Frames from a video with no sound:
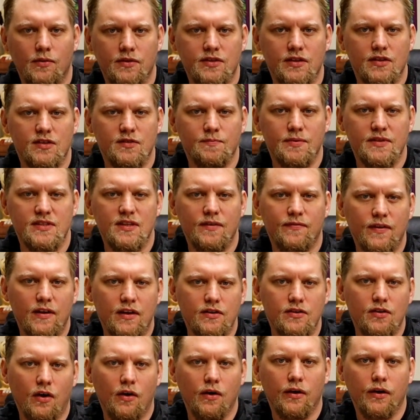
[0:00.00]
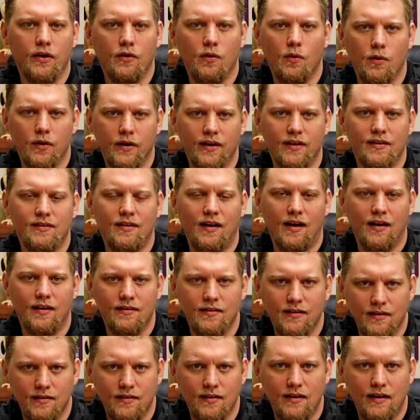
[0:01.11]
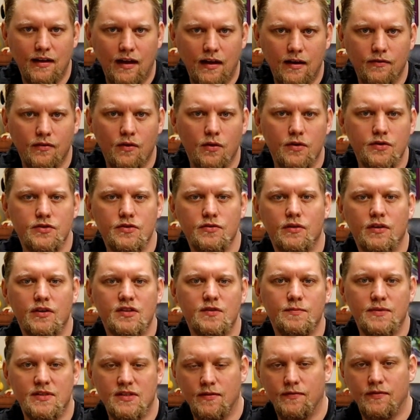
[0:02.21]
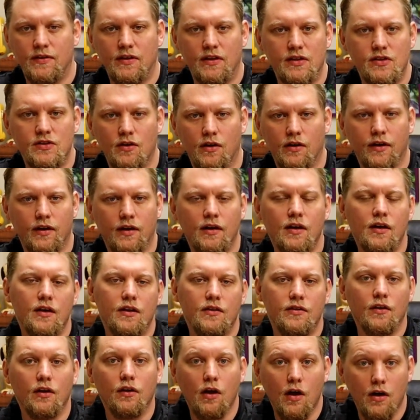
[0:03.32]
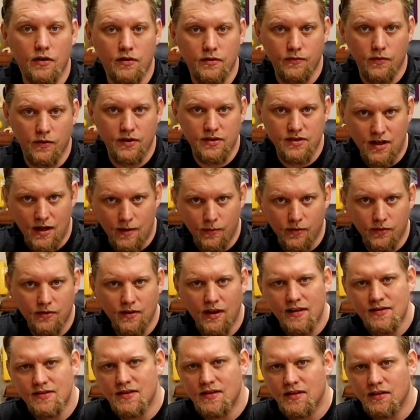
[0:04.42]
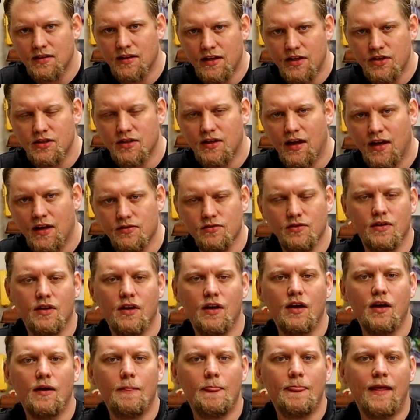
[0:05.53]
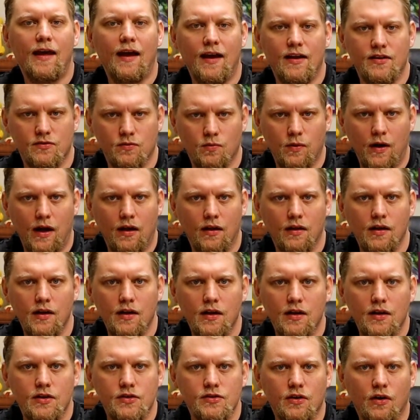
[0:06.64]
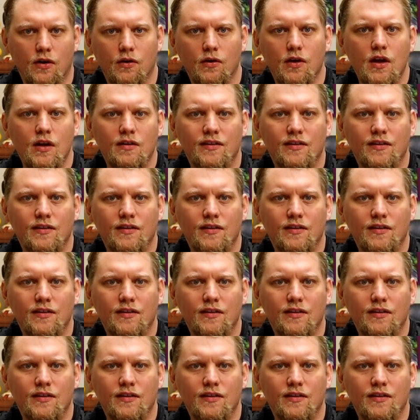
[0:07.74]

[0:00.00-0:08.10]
which is specific target organ toxicity. And of course, you can specifically target the lungs, for example. So that's an inhalation hazard as well. So